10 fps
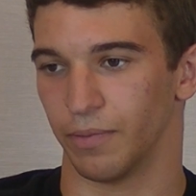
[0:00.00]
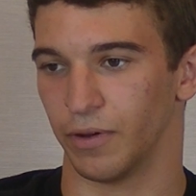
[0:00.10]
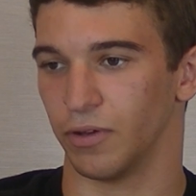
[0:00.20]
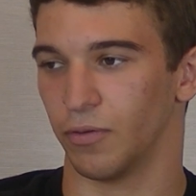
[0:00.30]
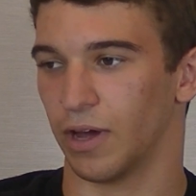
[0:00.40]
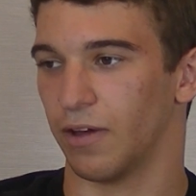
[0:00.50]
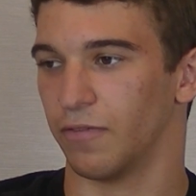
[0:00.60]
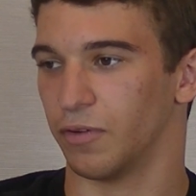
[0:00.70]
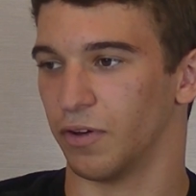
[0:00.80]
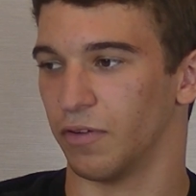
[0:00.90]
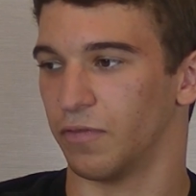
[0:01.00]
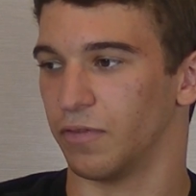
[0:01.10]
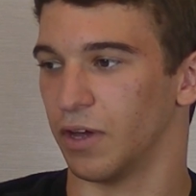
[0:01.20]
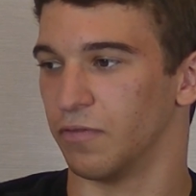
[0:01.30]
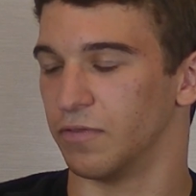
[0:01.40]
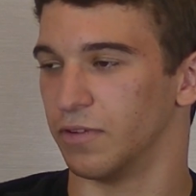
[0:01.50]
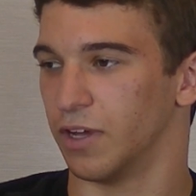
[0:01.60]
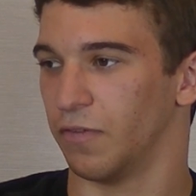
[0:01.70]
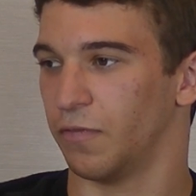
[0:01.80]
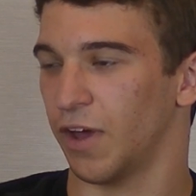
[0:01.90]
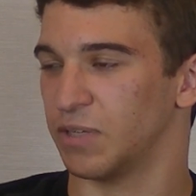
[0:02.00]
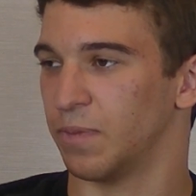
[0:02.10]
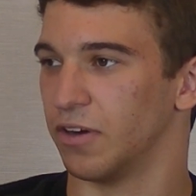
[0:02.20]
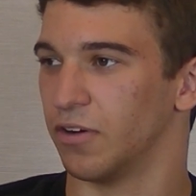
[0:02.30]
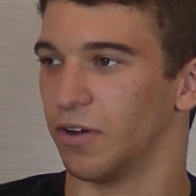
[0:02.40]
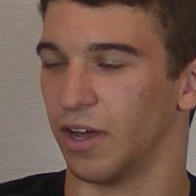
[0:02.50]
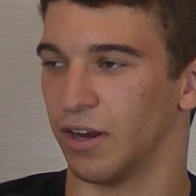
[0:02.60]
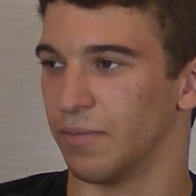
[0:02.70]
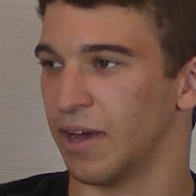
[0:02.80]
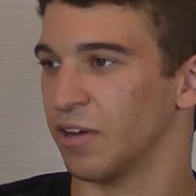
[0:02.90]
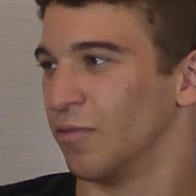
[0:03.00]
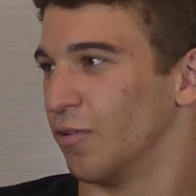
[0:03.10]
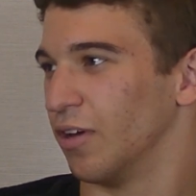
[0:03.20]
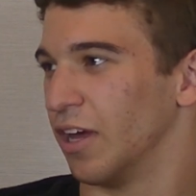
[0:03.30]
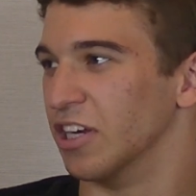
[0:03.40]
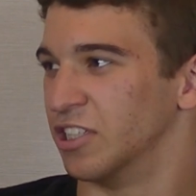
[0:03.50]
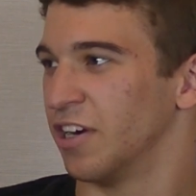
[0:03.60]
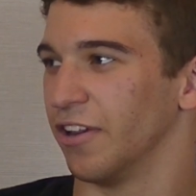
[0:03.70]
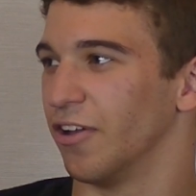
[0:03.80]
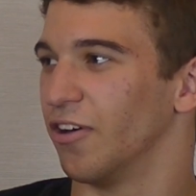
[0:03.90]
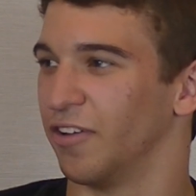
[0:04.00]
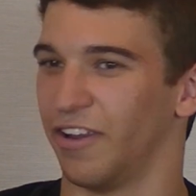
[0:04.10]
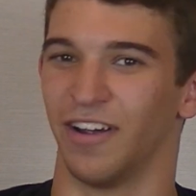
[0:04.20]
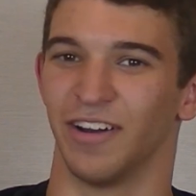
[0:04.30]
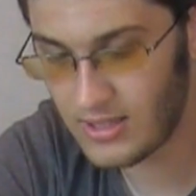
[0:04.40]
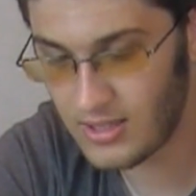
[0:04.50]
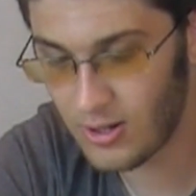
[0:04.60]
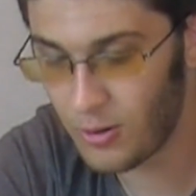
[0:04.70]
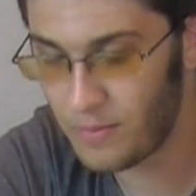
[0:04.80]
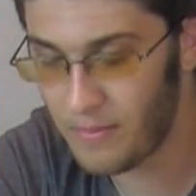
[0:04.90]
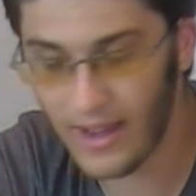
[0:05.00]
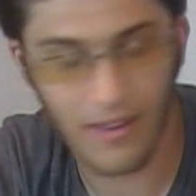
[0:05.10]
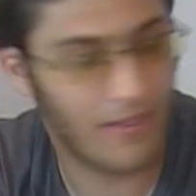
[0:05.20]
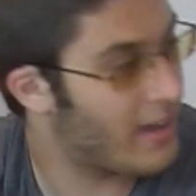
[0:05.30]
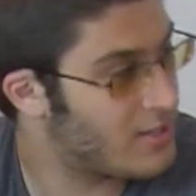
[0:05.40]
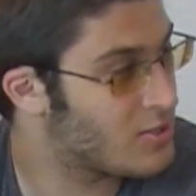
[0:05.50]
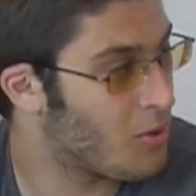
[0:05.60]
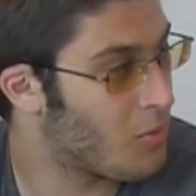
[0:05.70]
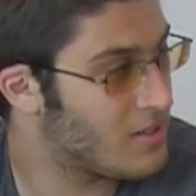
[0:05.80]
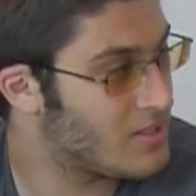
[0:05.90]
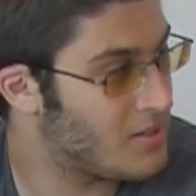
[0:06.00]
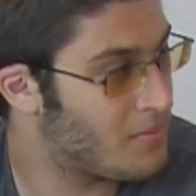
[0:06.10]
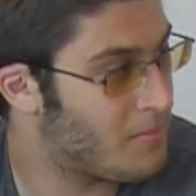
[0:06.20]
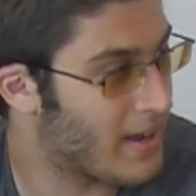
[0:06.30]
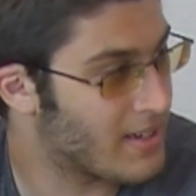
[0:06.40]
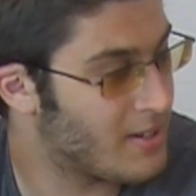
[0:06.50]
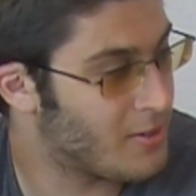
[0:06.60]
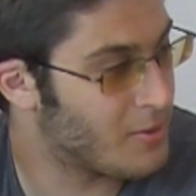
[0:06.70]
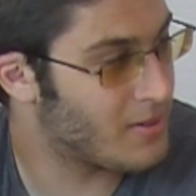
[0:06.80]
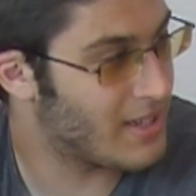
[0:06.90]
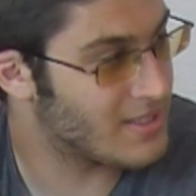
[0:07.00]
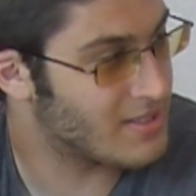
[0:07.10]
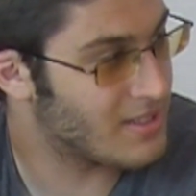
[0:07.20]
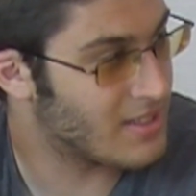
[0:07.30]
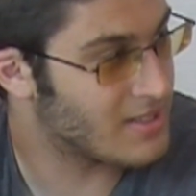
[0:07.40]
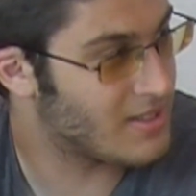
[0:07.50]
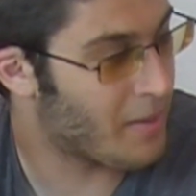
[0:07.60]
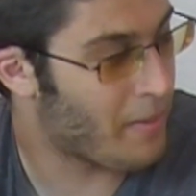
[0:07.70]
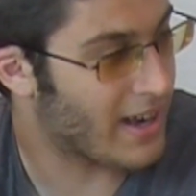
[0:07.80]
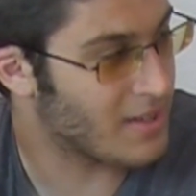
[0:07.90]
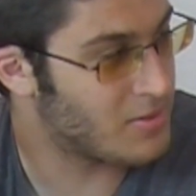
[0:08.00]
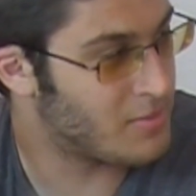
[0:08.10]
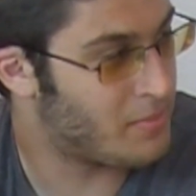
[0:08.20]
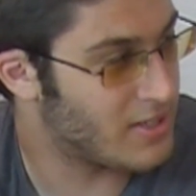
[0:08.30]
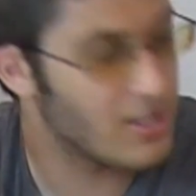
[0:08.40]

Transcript: But you have Fassbender and McAvoy and Jenny Law in I just hope I just don't want to see Magneto as Apocalypse's